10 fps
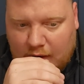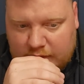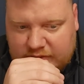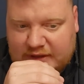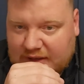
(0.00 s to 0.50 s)

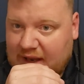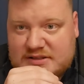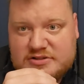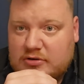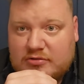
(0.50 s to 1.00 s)
think
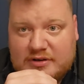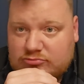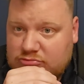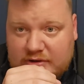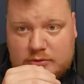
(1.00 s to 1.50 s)
Leicester are
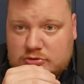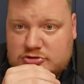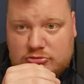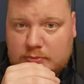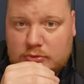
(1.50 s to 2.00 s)
in real
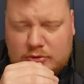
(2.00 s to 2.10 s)
trouble,